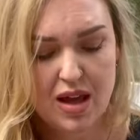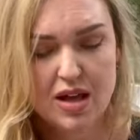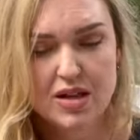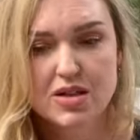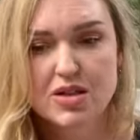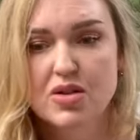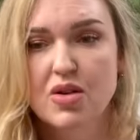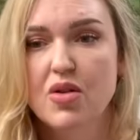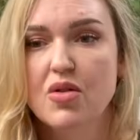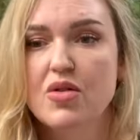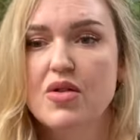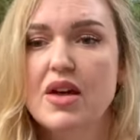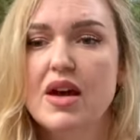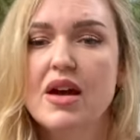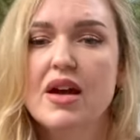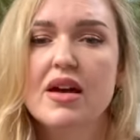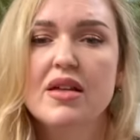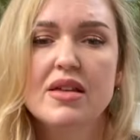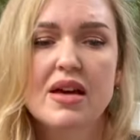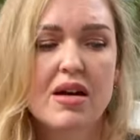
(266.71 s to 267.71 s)
So
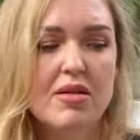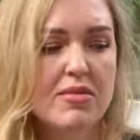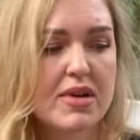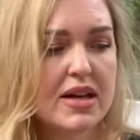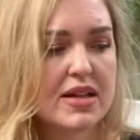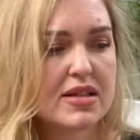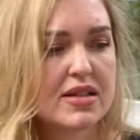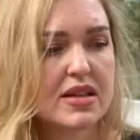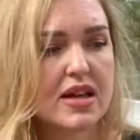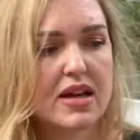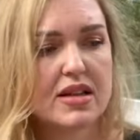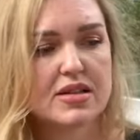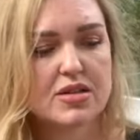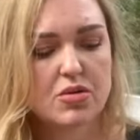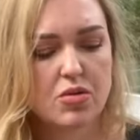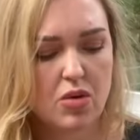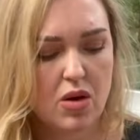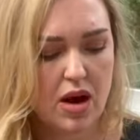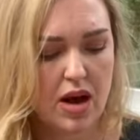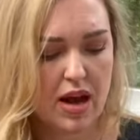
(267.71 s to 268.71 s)
that makes sense
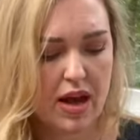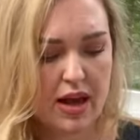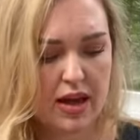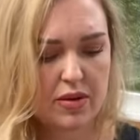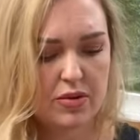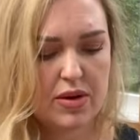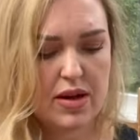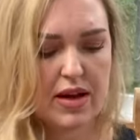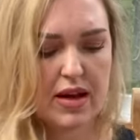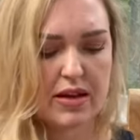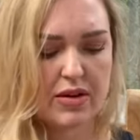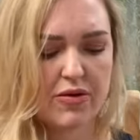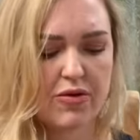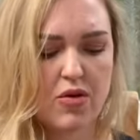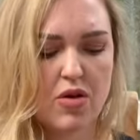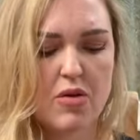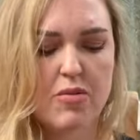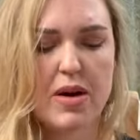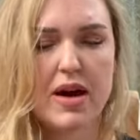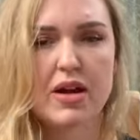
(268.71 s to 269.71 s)
why we get the
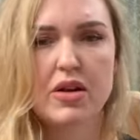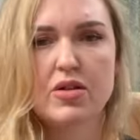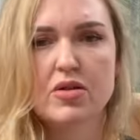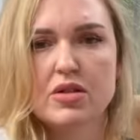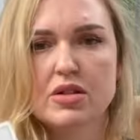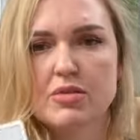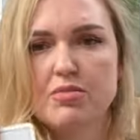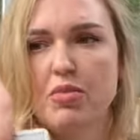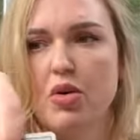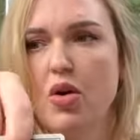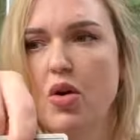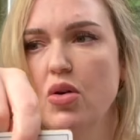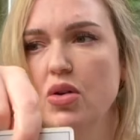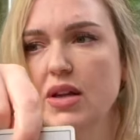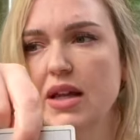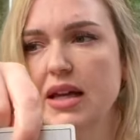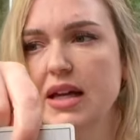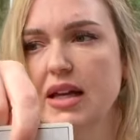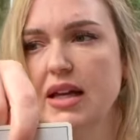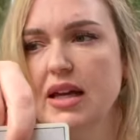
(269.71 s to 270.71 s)
Four of Pentacles
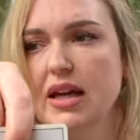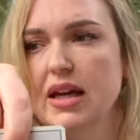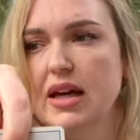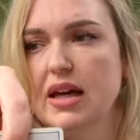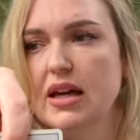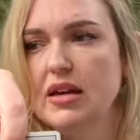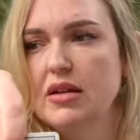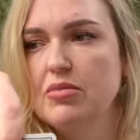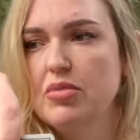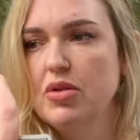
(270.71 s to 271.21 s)
pulling it in.